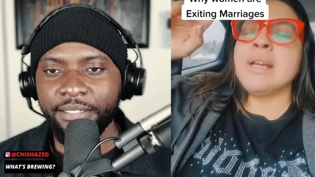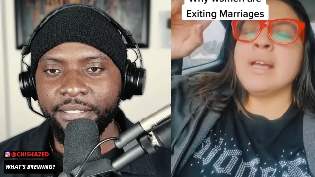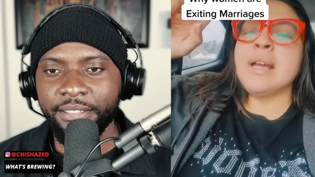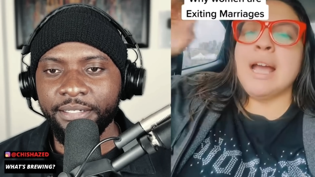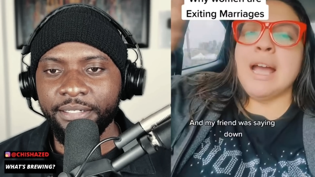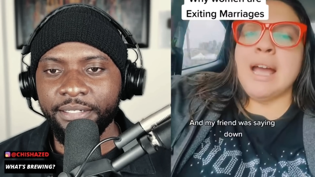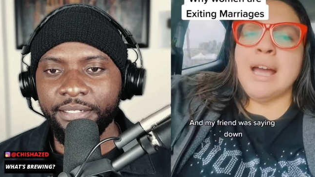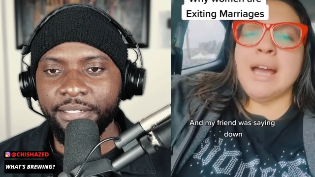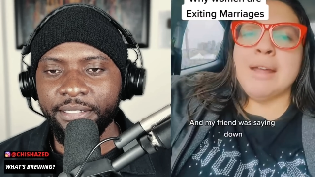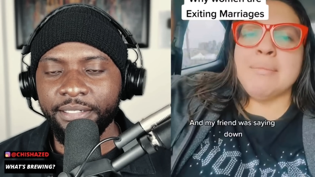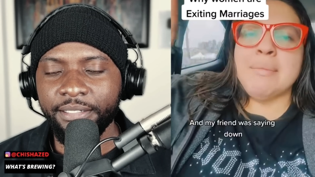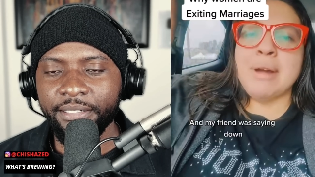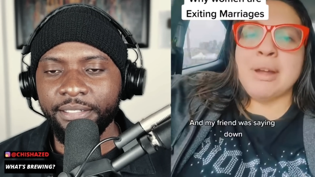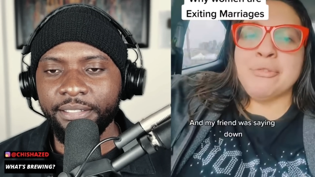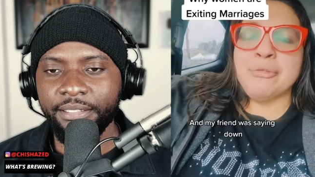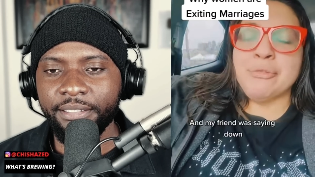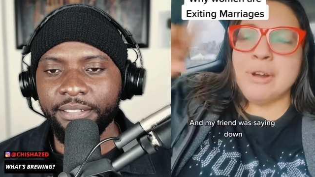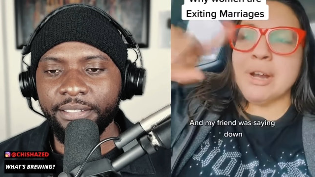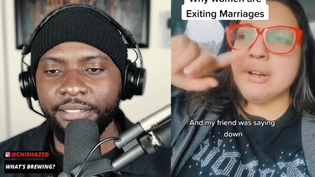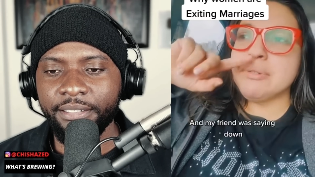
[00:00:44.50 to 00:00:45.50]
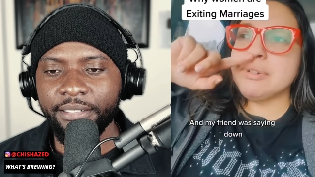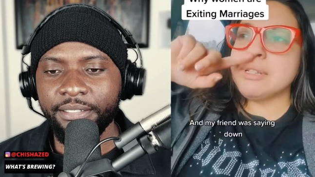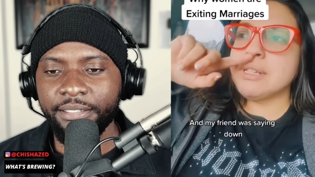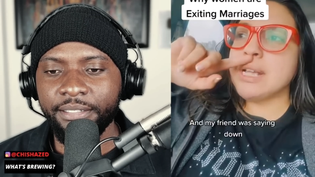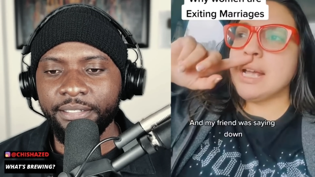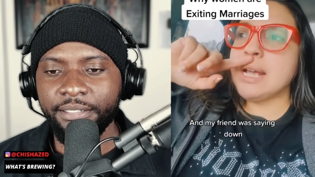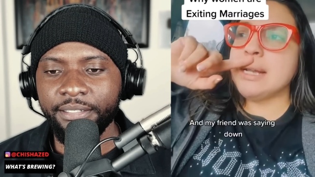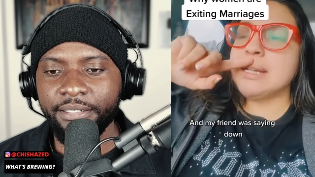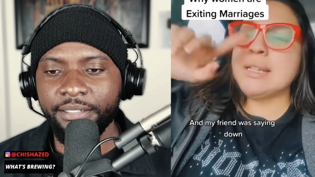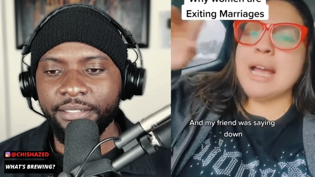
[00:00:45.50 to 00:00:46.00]
Speaker 1: And my friend was
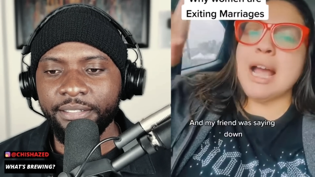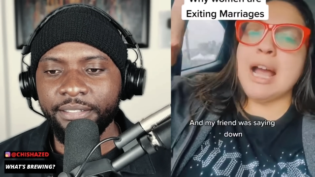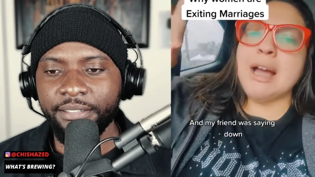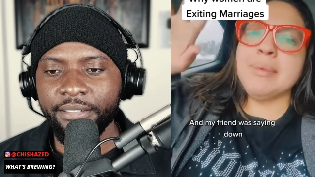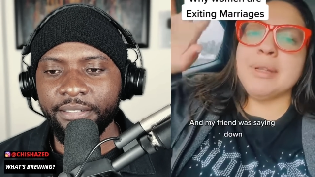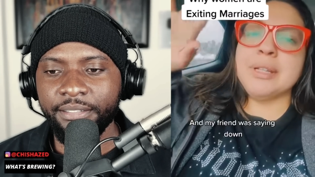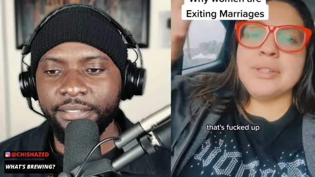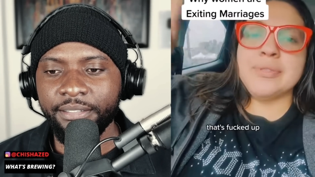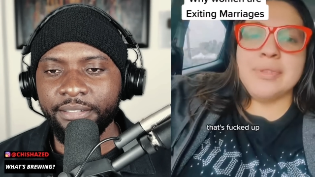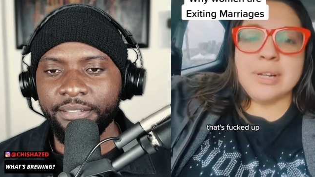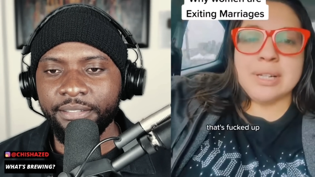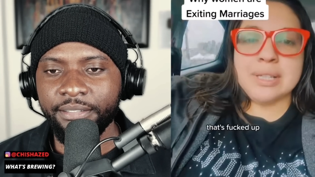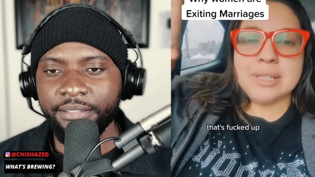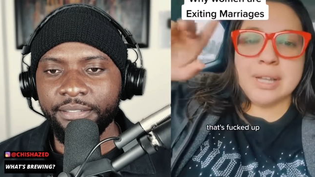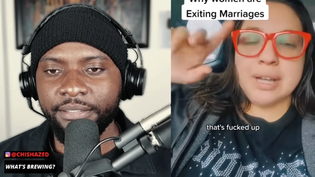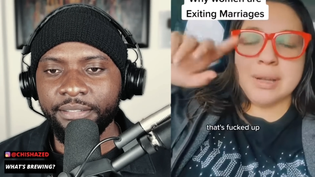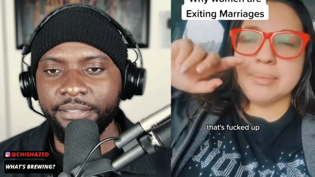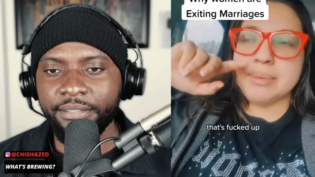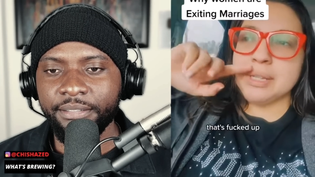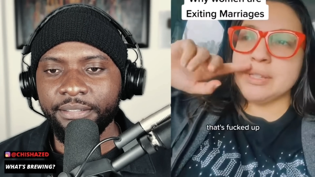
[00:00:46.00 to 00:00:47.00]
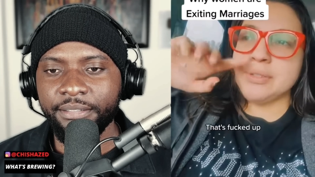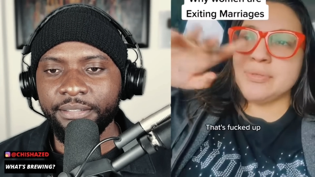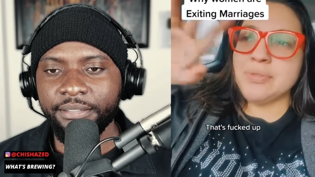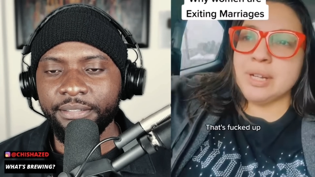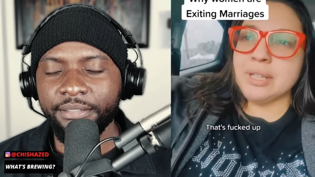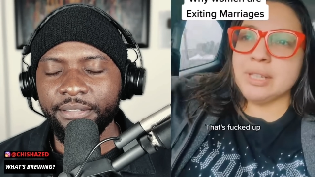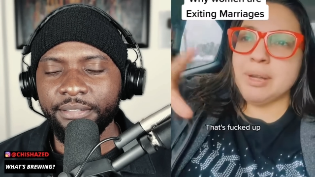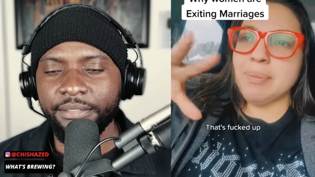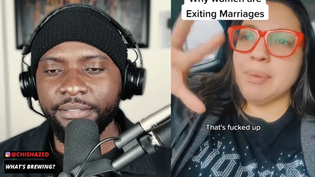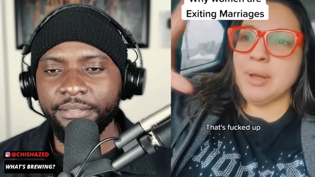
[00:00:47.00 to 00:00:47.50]
saying, damn, that's up. That's
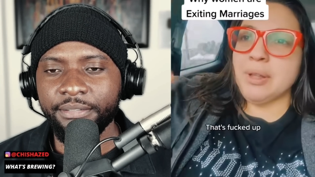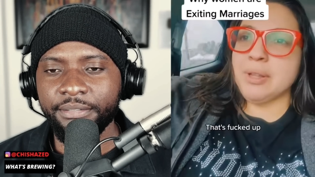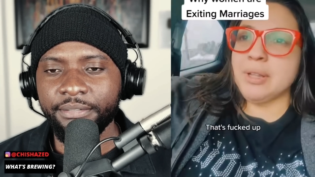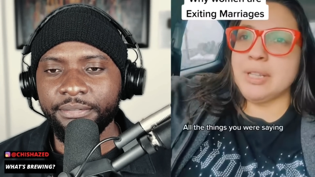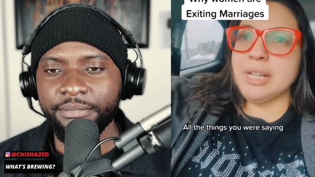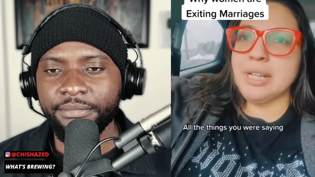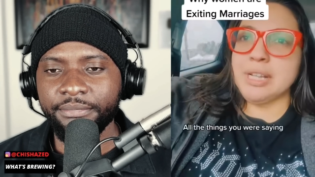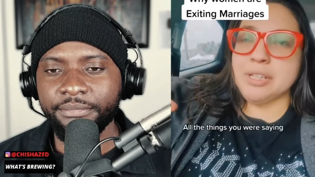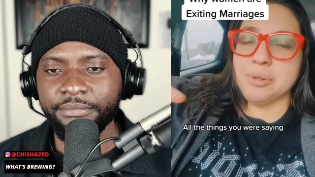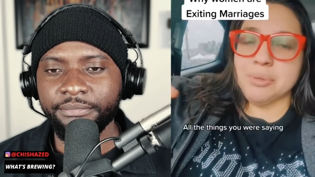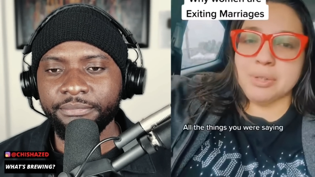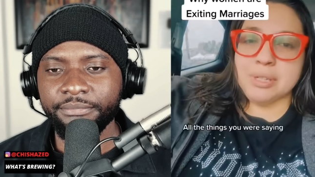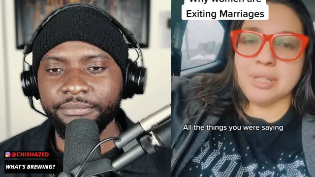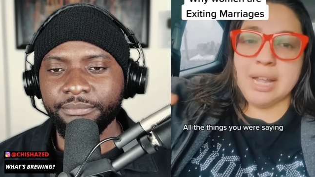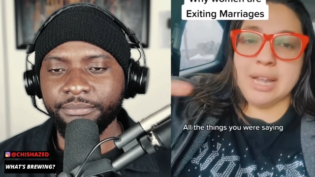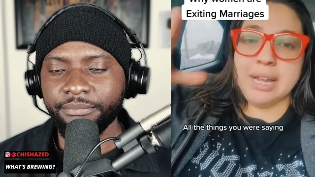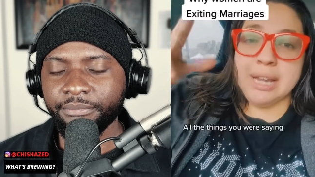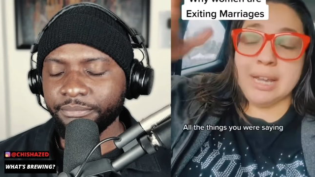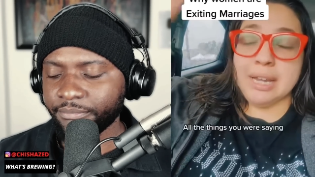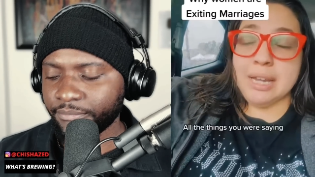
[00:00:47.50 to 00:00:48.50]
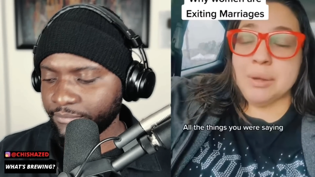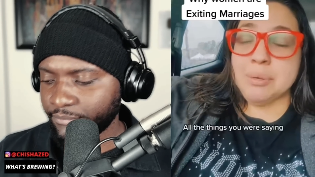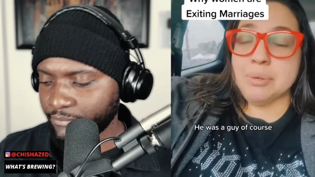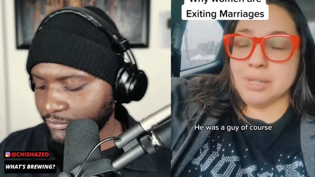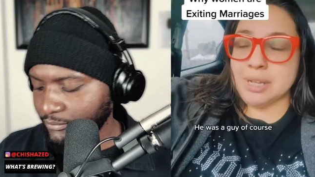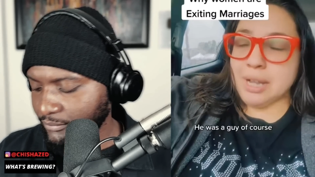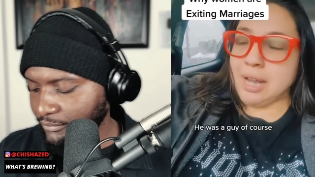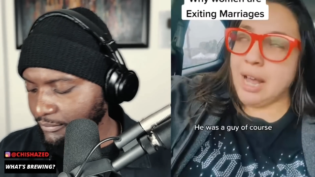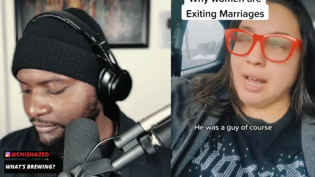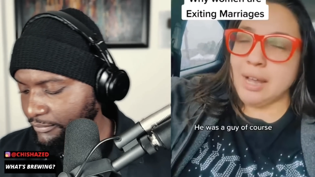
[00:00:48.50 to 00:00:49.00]
up all the things you were saying. He was
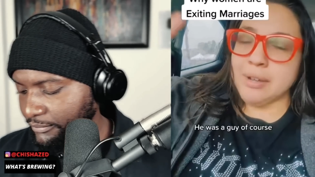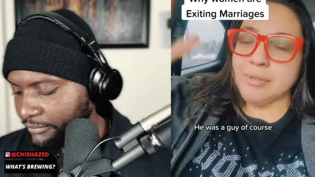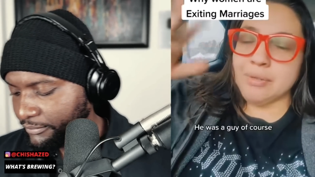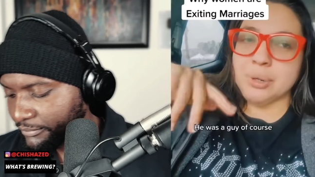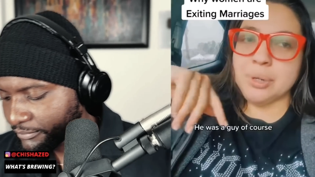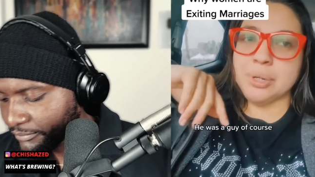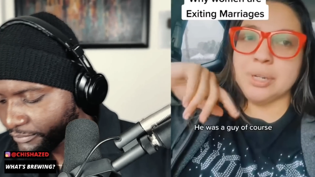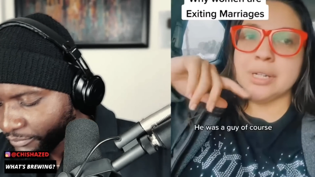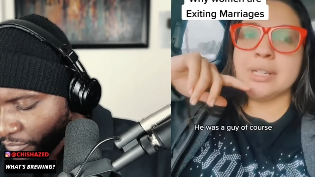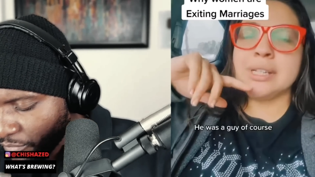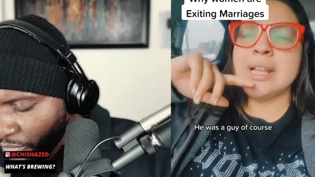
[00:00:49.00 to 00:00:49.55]
a guy, of course.